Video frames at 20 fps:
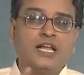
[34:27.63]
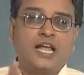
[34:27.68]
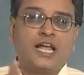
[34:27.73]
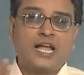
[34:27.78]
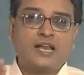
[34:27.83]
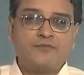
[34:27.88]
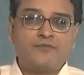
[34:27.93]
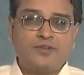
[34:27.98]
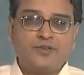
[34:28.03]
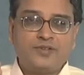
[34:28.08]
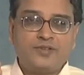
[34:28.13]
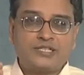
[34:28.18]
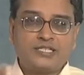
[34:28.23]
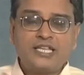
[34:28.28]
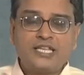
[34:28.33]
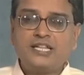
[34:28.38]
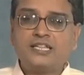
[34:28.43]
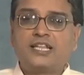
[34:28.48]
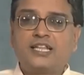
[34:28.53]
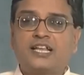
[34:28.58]
And we will
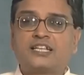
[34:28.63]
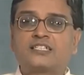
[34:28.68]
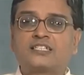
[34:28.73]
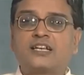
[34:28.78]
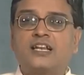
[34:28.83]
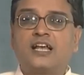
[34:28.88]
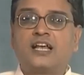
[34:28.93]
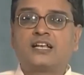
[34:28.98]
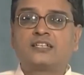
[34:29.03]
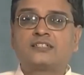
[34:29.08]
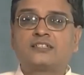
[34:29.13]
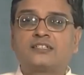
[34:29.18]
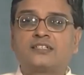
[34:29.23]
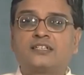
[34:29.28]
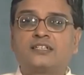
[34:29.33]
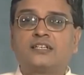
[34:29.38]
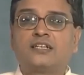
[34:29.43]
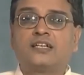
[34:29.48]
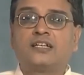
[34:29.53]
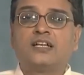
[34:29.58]
see in the next class
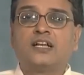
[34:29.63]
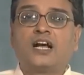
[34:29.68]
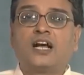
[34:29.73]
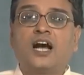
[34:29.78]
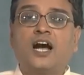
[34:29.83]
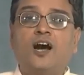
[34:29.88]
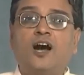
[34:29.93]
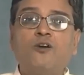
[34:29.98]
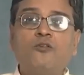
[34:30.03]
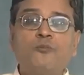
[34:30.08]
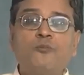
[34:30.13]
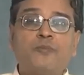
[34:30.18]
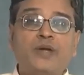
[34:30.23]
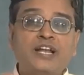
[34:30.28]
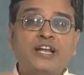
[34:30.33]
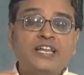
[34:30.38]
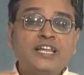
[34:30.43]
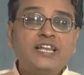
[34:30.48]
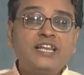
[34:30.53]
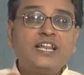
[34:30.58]
how
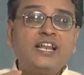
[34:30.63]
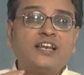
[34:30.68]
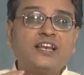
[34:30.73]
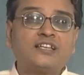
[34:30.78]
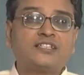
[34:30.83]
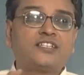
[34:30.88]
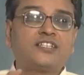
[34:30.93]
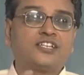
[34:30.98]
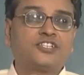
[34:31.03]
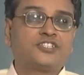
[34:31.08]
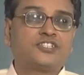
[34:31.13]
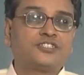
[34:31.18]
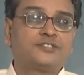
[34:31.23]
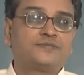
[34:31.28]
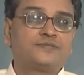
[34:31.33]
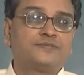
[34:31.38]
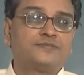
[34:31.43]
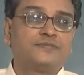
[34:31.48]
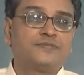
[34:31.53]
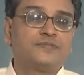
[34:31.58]
material research
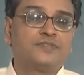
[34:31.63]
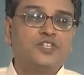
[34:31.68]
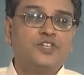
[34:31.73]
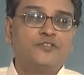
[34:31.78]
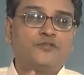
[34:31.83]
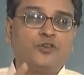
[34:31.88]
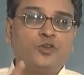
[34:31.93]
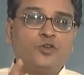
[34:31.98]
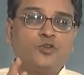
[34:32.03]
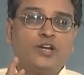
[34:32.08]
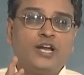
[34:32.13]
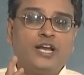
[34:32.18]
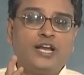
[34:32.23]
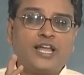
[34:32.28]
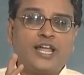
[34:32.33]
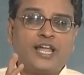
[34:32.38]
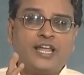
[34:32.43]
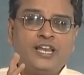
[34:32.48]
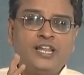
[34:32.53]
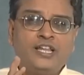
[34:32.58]
See, if you look at
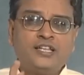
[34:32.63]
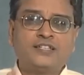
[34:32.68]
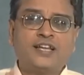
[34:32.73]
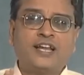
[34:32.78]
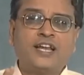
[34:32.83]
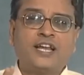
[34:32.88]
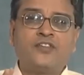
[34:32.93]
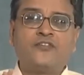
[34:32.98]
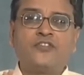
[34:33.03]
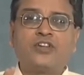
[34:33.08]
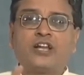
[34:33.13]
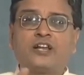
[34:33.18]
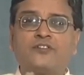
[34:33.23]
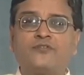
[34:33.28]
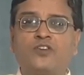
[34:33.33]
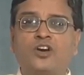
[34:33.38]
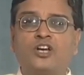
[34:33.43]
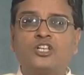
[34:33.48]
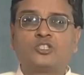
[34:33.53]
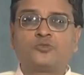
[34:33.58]
any scientific
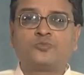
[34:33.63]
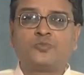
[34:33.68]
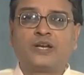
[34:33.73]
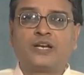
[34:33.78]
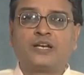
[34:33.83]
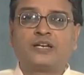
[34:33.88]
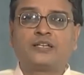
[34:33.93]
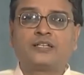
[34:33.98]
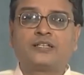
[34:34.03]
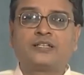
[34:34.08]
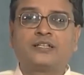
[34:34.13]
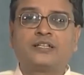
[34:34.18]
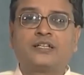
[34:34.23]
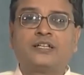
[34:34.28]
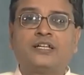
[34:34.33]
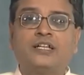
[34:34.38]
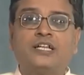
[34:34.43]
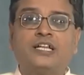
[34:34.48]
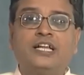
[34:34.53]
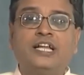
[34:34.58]
advancement,
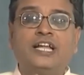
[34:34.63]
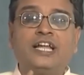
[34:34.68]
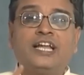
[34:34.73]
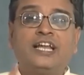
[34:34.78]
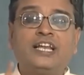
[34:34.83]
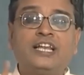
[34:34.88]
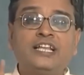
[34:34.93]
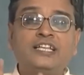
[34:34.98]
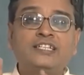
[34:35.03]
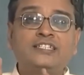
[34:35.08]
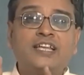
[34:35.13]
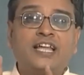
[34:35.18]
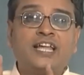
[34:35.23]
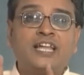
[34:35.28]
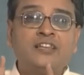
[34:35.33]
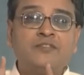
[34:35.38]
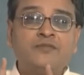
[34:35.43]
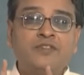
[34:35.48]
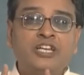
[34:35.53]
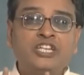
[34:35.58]
it is the
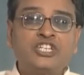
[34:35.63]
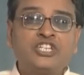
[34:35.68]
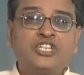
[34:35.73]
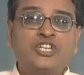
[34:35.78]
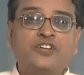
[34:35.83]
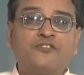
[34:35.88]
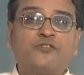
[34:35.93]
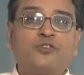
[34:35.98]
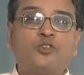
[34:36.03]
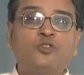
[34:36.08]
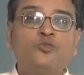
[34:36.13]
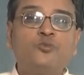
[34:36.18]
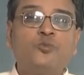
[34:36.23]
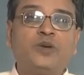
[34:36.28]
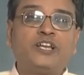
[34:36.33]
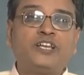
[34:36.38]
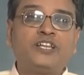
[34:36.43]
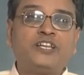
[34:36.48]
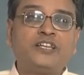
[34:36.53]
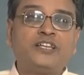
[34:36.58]
invention of new
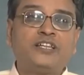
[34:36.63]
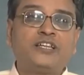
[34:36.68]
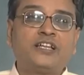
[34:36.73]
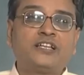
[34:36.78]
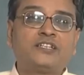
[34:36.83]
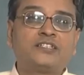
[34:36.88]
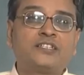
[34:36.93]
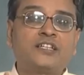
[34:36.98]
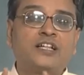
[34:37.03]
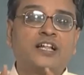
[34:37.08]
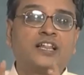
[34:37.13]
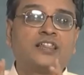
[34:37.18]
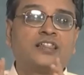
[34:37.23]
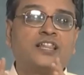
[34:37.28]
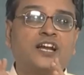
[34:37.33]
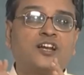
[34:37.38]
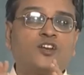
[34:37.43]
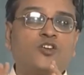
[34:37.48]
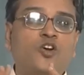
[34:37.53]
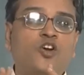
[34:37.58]
materials
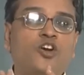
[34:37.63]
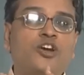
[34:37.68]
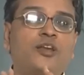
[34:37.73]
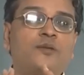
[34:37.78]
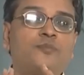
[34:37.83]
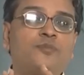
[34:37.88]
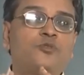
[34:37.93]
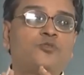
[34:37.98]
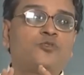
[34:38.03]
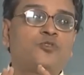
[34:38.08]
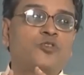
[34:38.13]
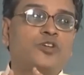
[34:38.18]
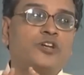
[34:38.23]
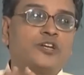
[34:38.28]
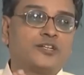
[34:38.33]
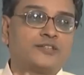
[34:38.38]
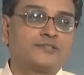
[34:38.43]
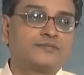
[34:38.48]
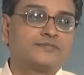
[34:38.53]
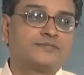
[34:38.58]
that contribute to
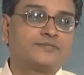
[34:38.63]
it.